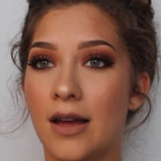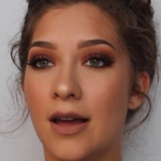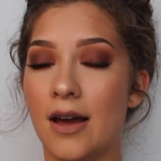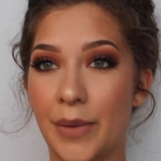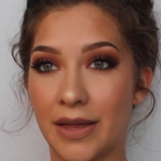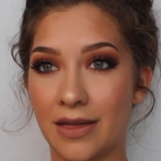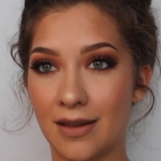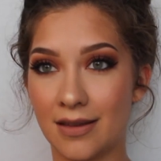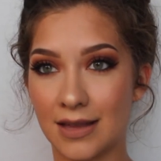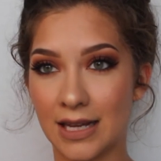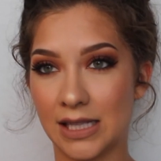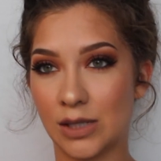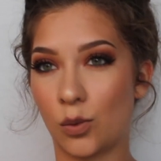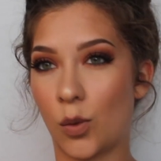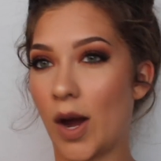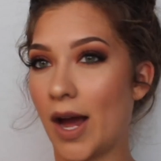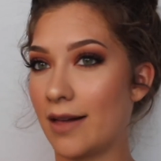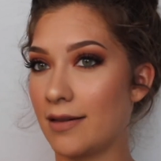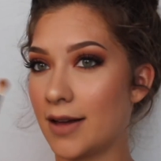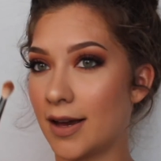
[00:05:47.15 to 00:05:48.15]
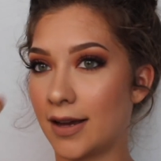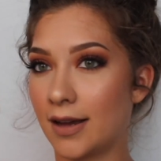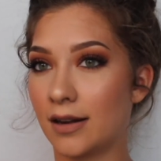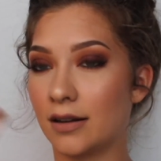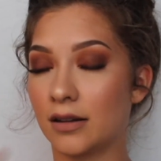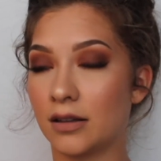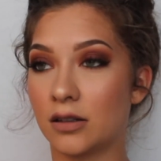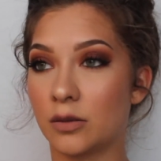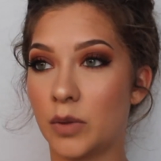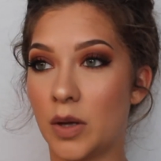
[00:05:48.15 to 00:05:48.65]
I think that's why I like it
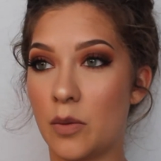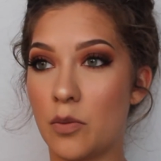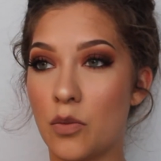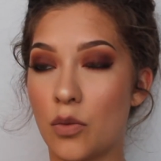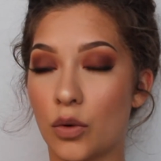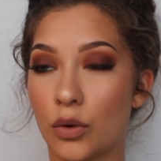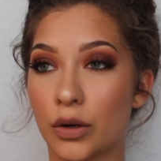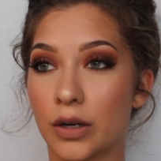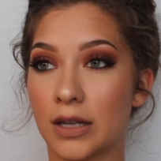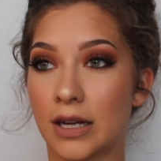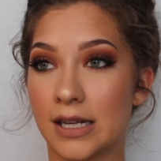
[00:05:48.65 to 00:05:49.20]
a little bit more,